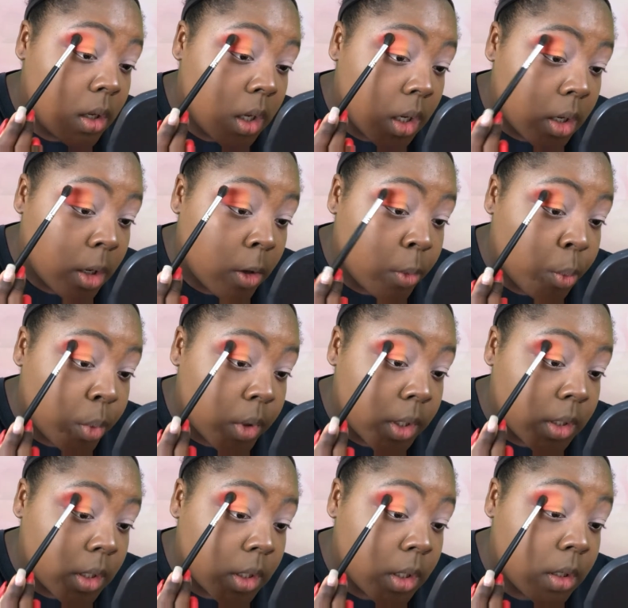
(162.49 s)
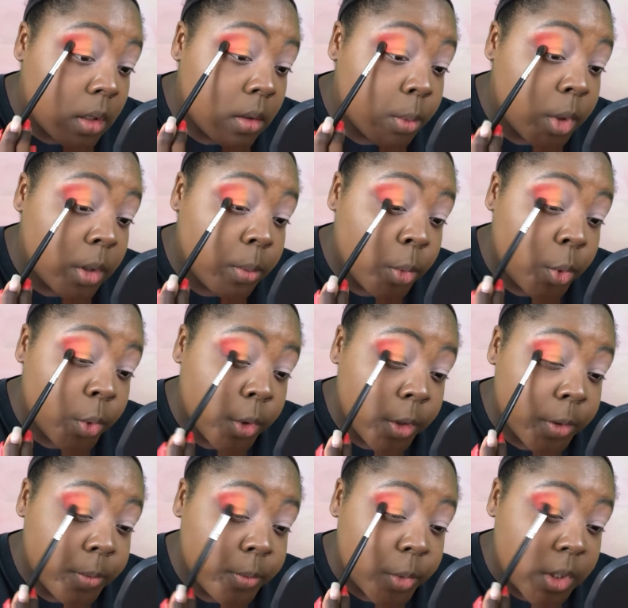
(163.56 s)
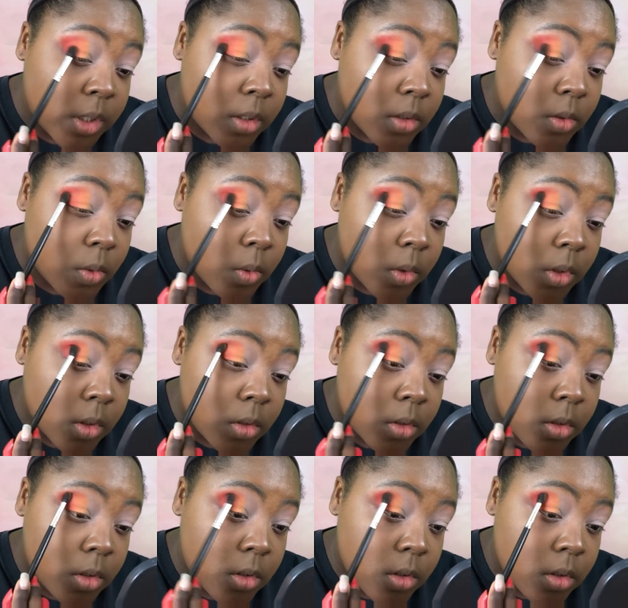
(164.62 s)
and help blend it in a bit more with this orange.